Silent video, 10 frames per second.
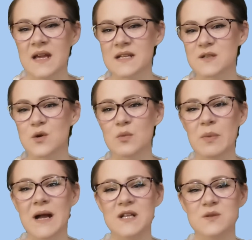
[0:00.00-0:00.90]
It is called
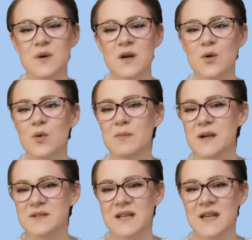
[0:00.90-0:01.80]
patchwork or
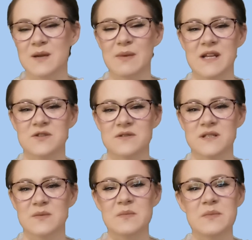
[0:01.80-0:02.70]
mosaic
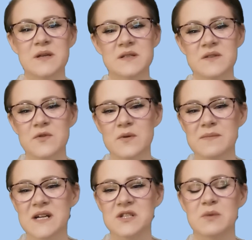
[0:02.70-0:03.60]
plagiarism because if you
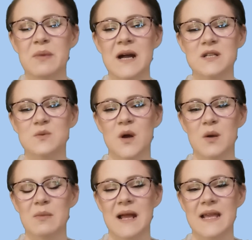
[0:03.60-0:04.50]
imagine a
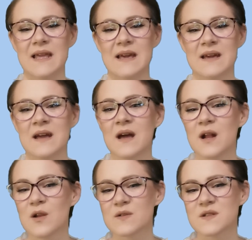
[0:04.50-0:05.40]
patchwork blanket,
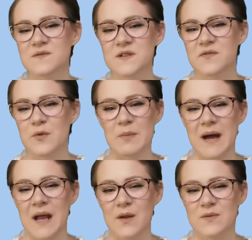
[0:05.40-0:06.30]
lots of different
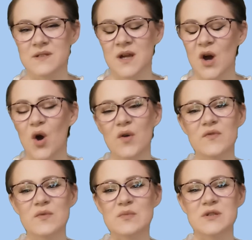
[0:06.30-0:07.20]
panels,
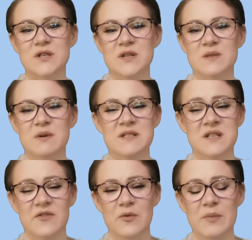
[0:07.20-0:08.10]
often produced by
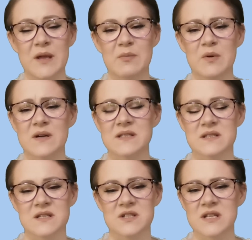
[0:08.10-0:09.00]
different people, are
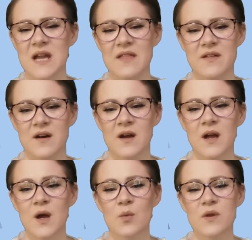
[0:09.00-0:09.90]
stitched together,
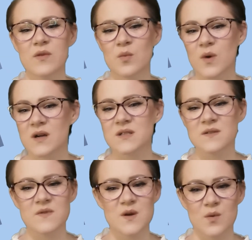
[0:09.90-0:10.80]
with the words
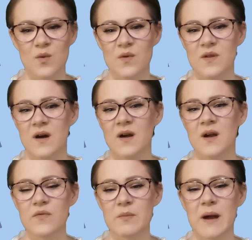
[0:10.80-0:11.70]
of the author
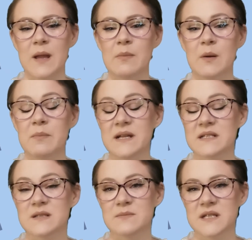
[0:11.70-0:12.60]
of the paper
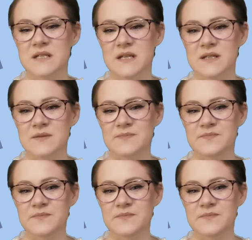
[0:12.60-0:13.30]
being submitted.